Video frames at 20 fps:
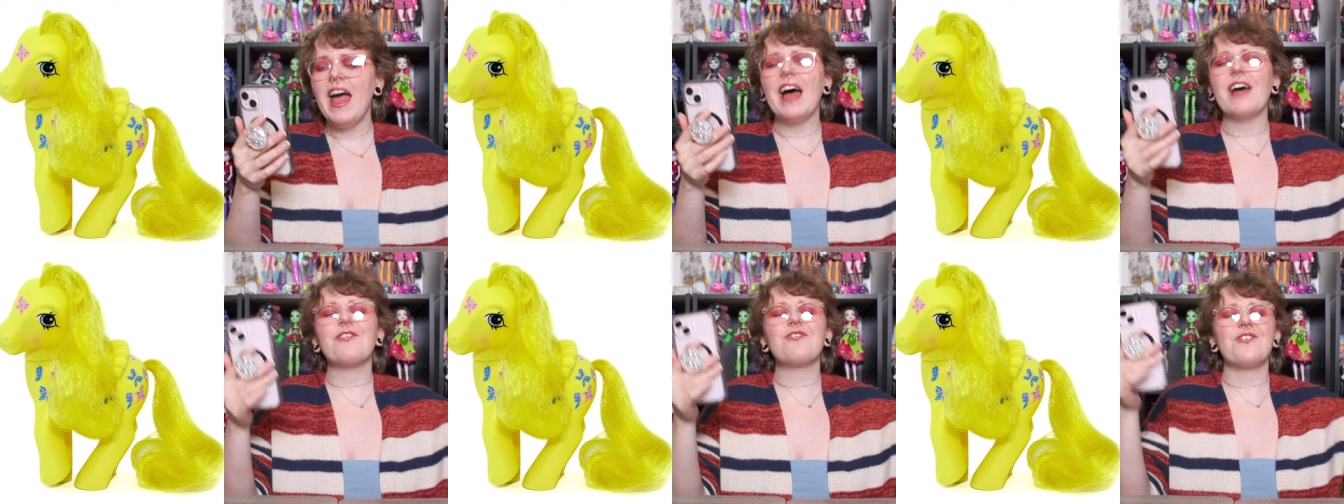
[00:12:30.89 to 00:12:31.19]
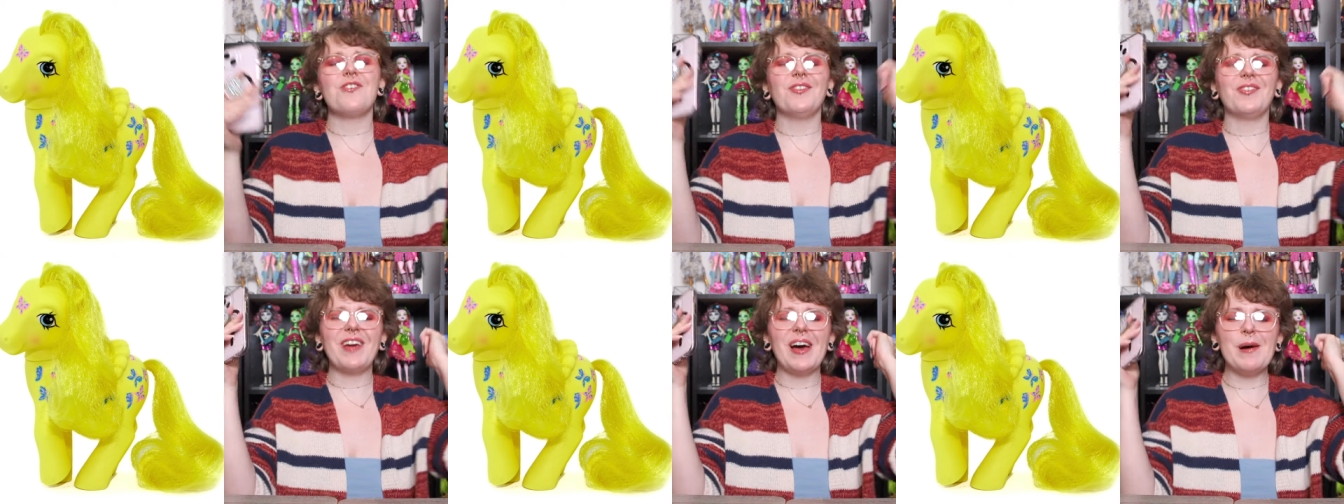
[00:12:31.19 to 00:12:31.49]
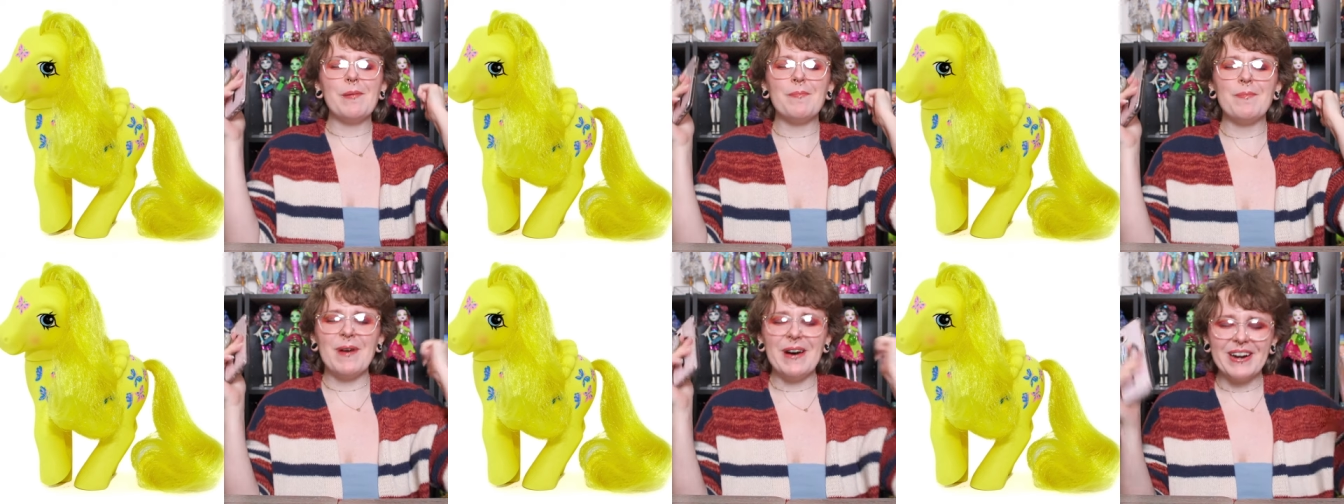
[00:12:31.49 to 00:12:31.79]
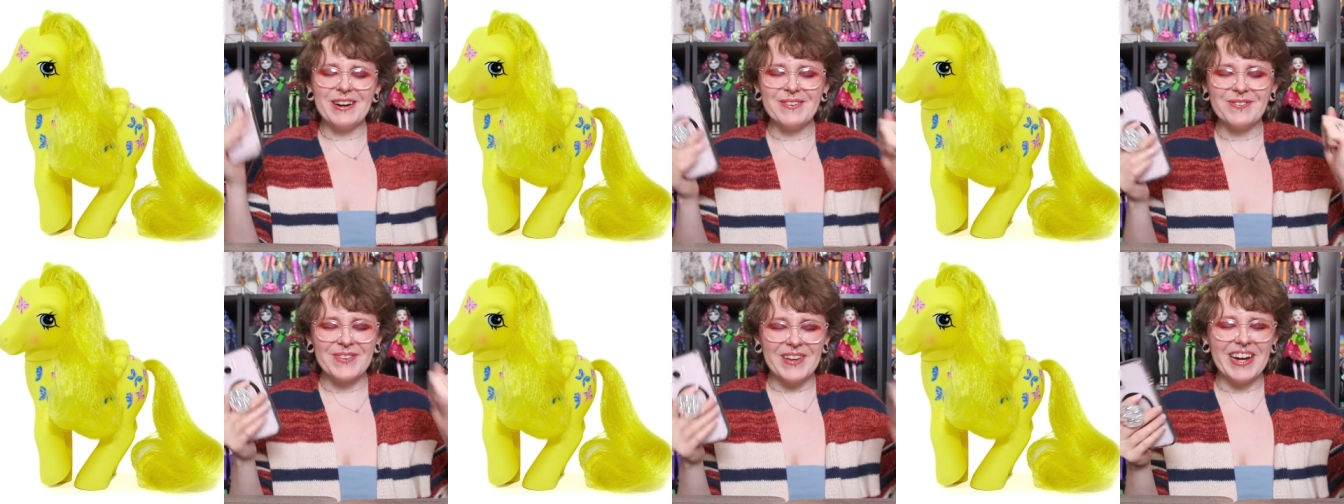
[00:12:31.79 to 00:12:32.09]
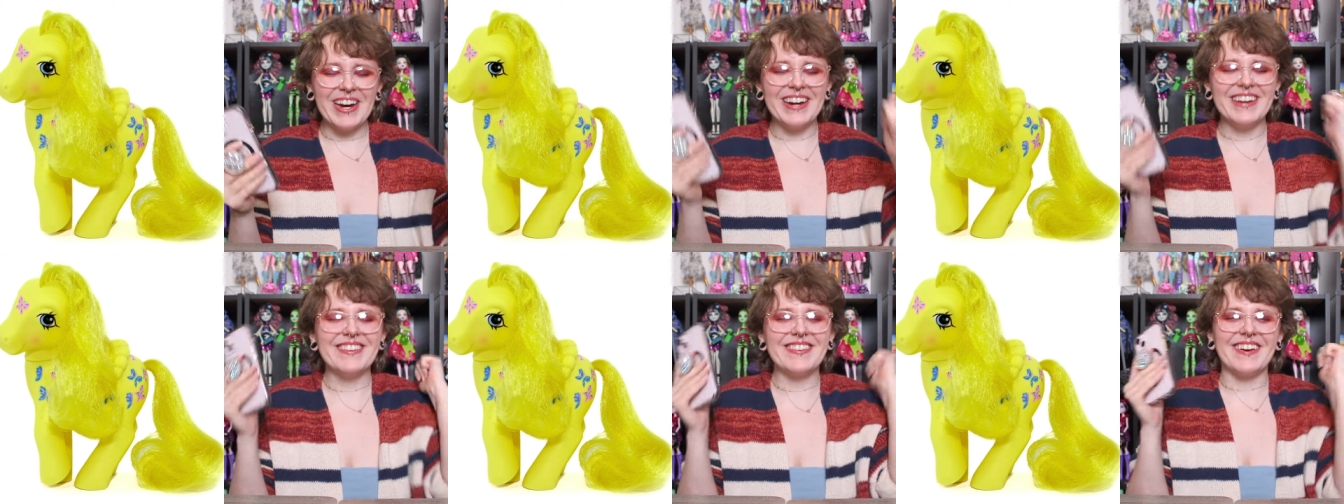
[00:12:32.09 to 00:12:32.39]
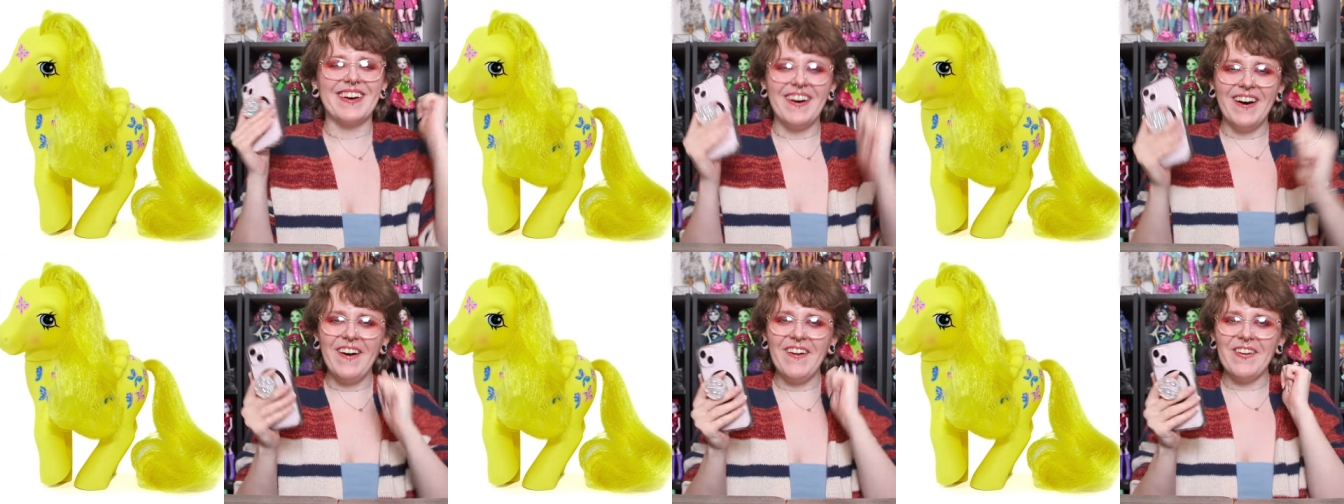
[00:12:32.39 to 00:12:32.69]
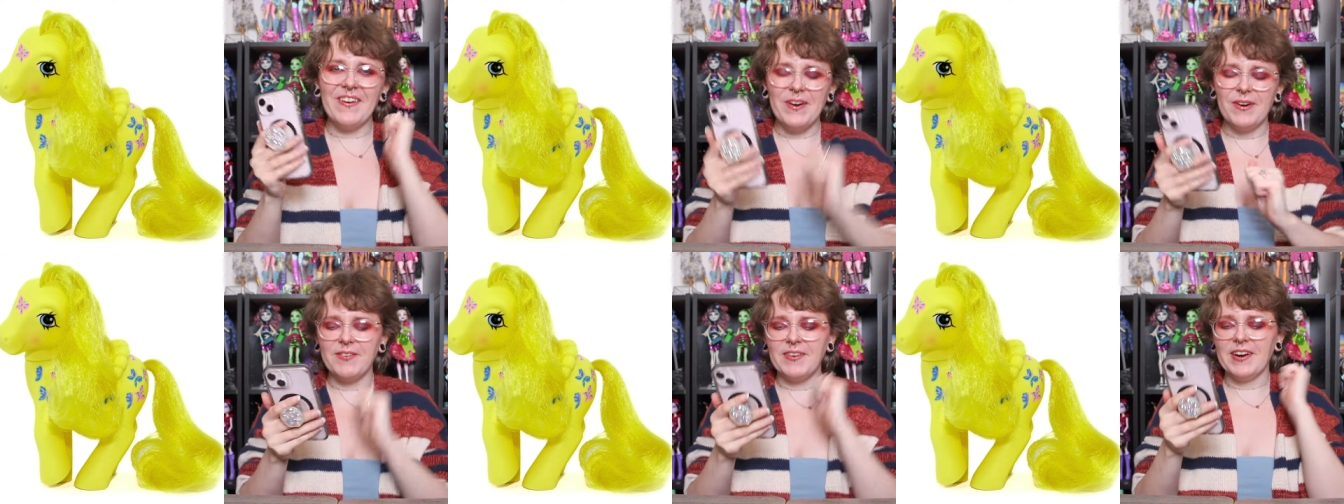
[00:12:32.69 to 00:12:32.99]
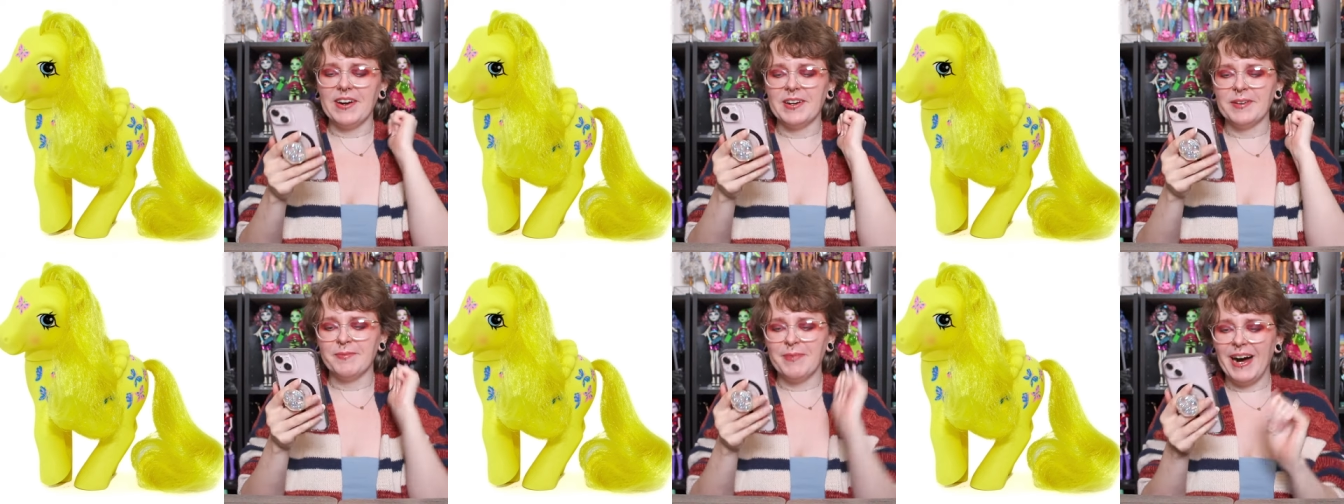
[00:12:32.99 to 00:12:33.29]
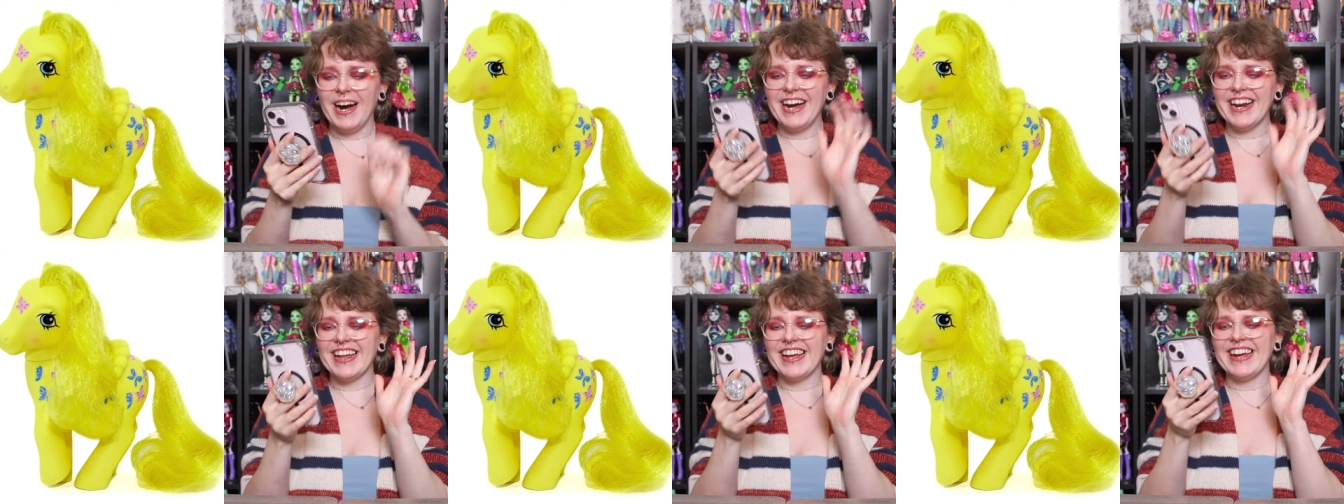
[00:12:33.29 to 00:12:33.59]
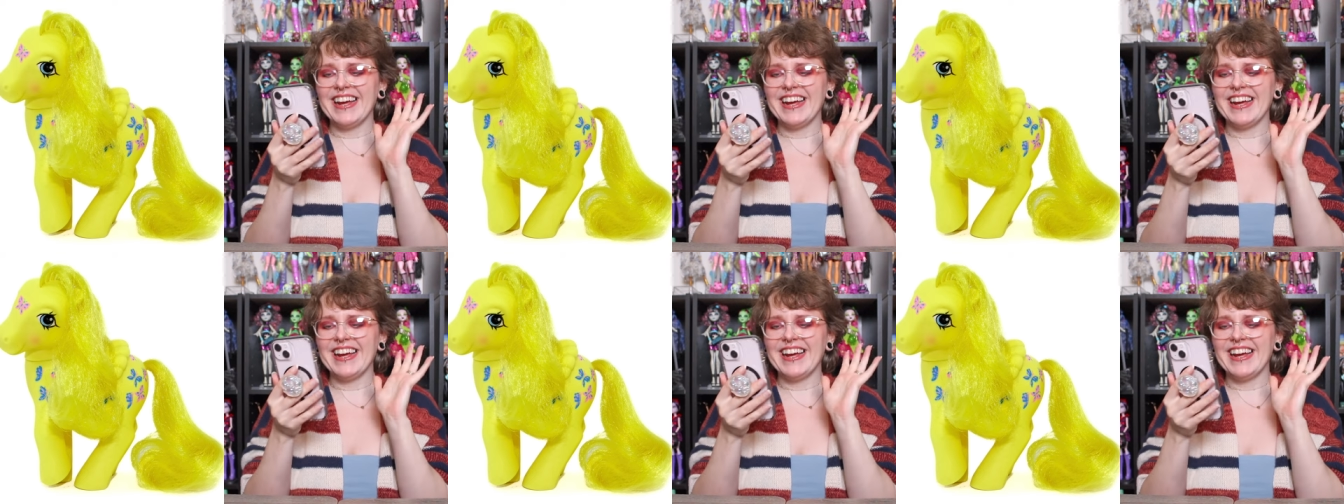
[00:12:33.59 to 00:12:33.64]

and she's got butterflies all over her body.